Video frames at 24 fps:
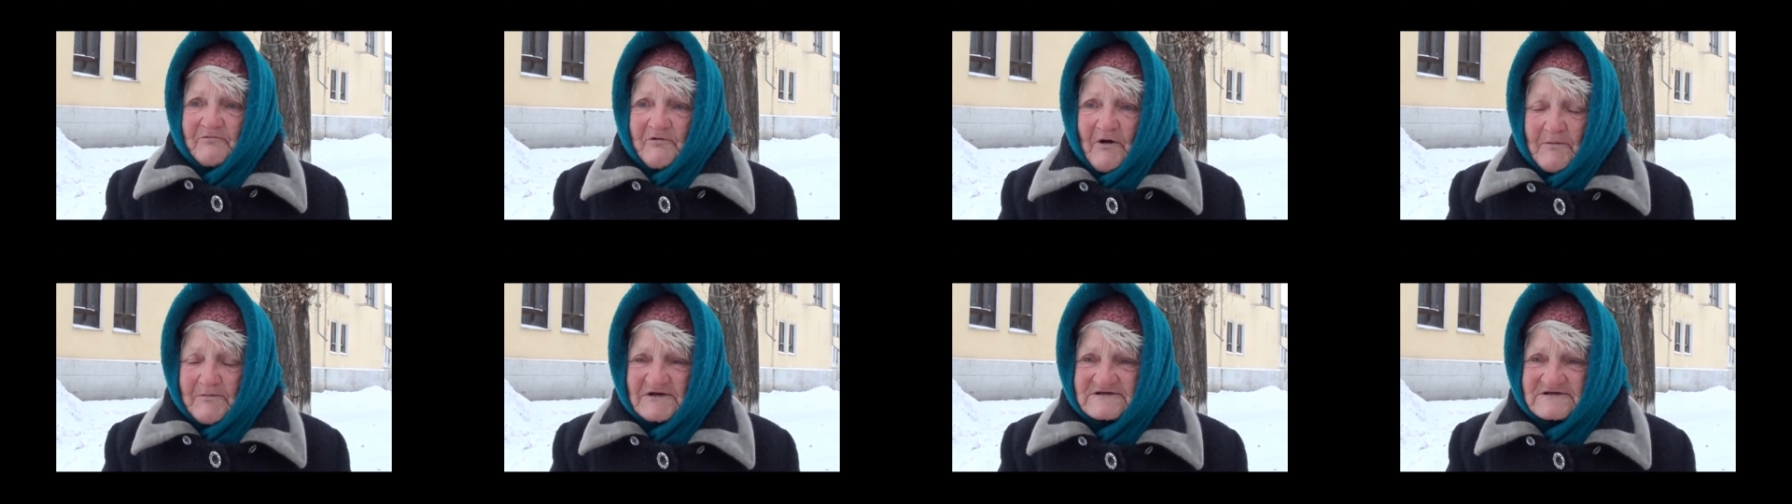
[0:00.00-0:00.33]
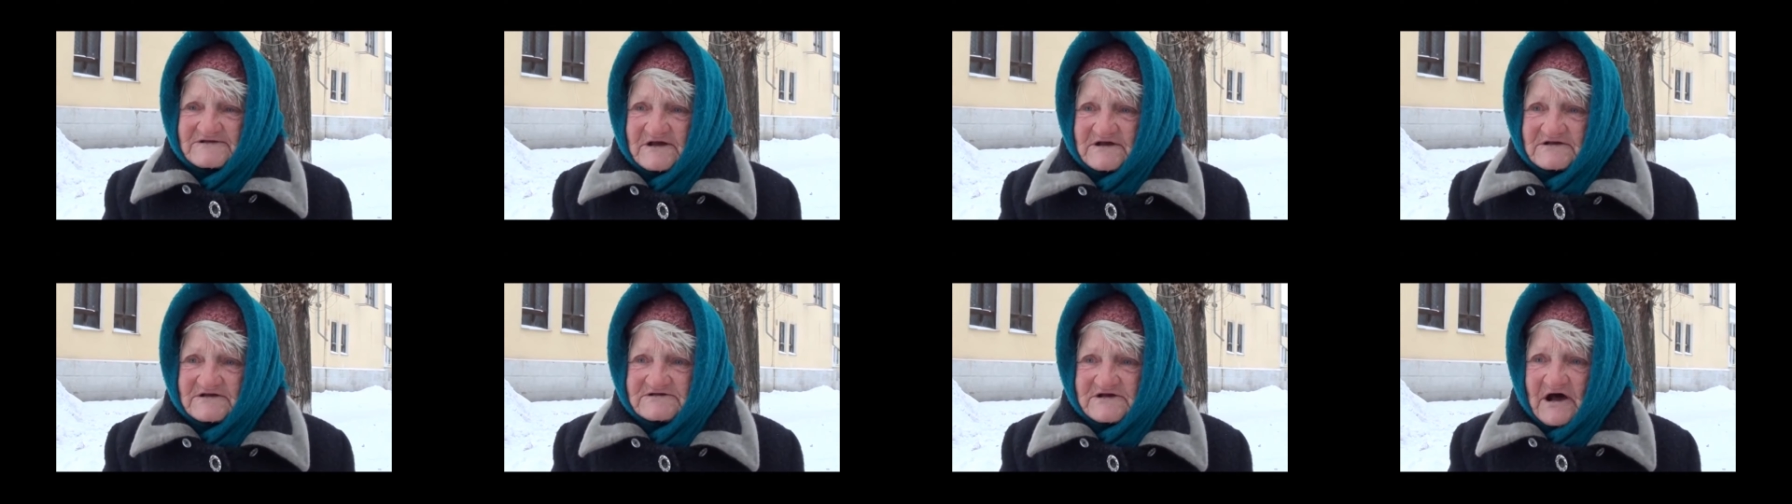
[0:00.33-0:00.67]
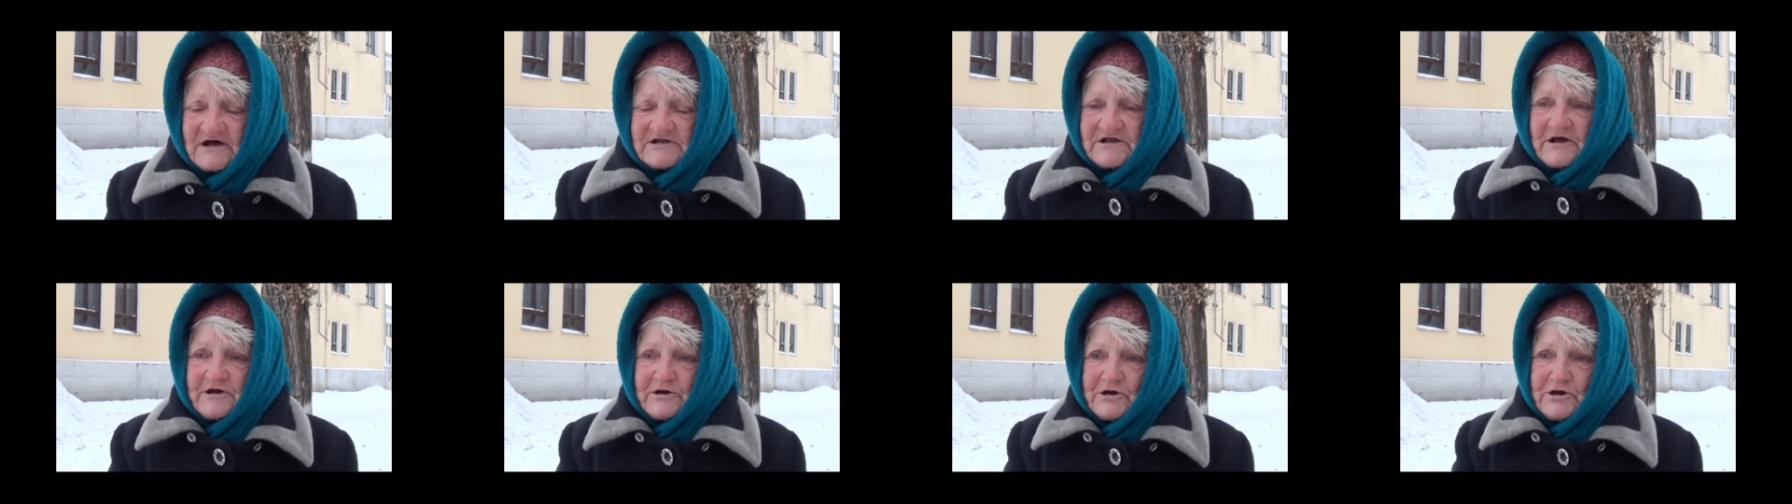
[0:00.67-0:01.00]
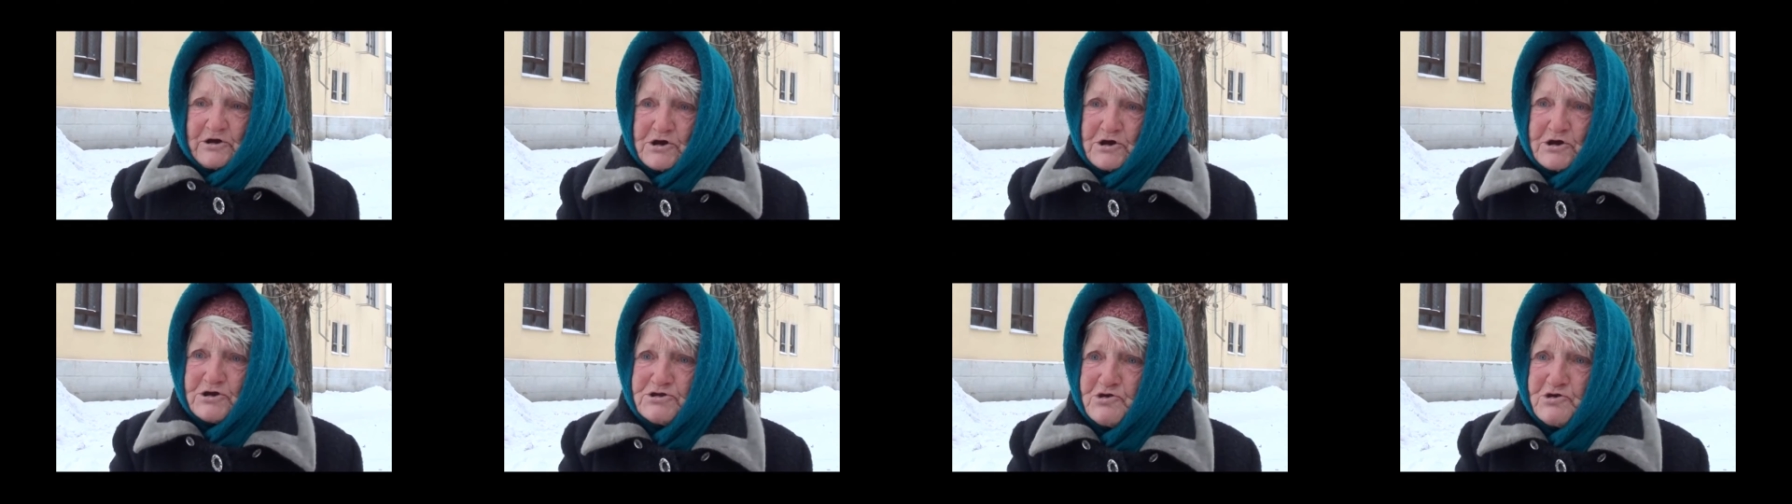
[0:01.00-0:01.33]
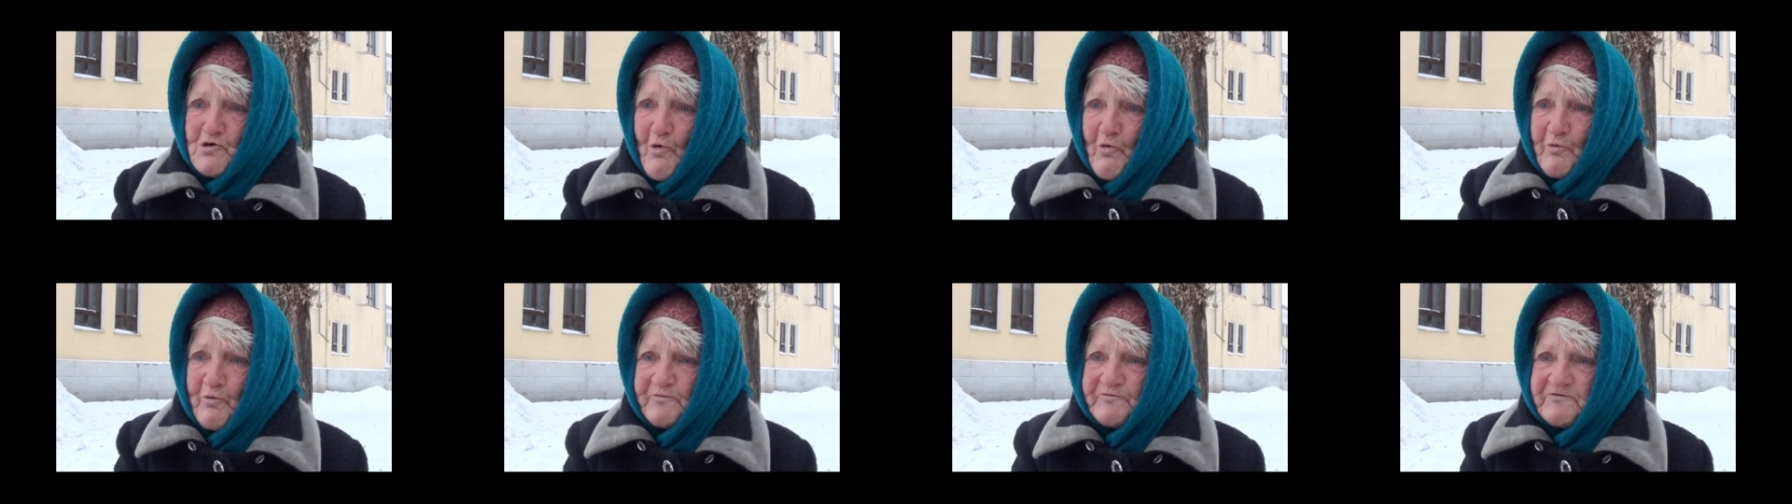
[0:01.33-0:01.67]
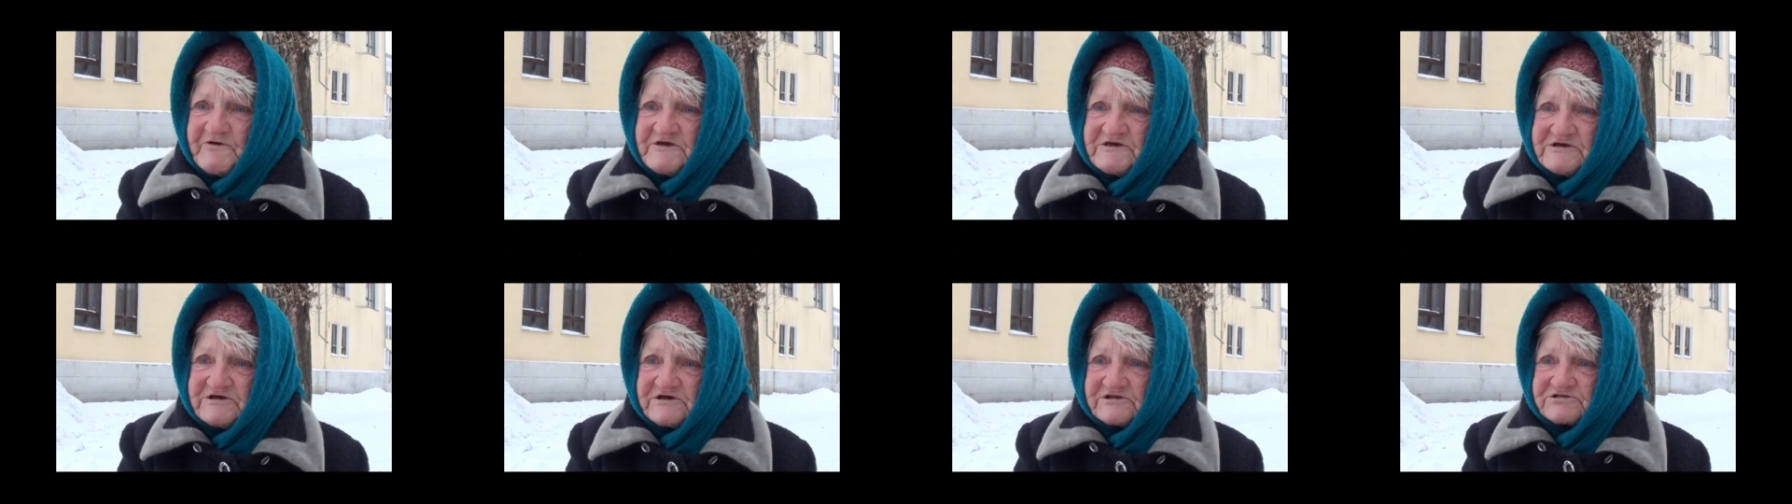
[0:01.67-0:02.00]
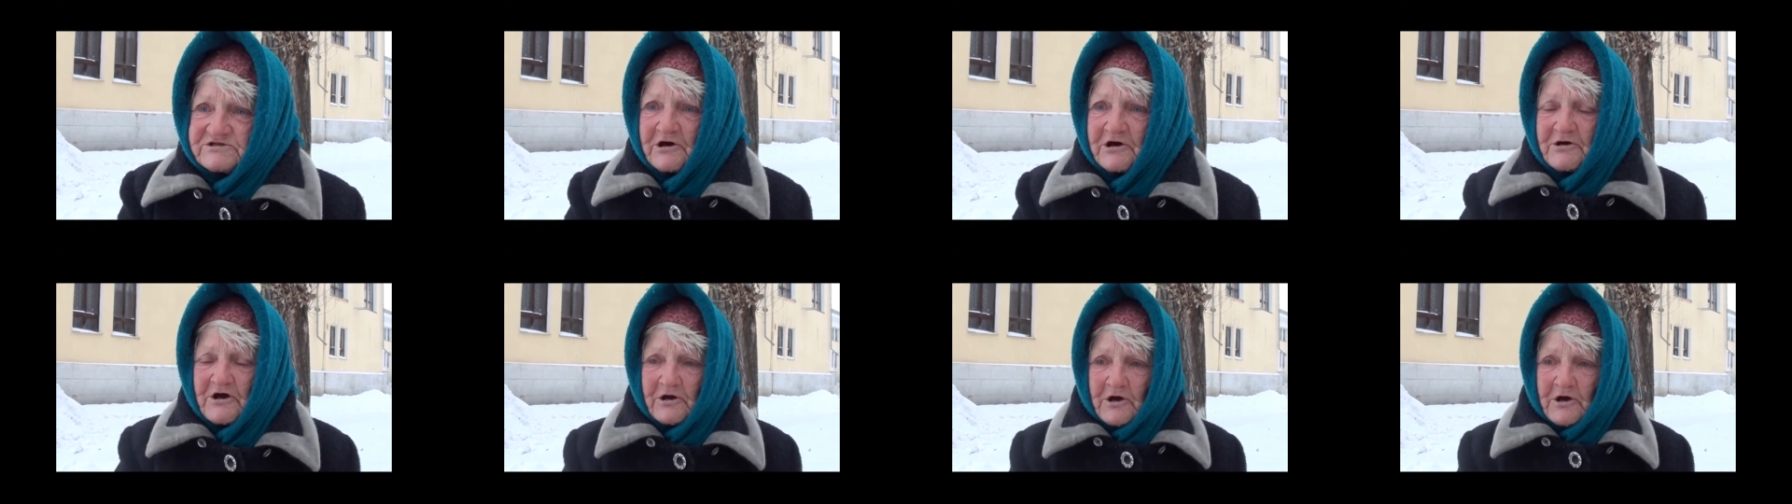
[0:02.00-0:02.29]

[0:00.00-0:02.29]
We don't leave them. We bury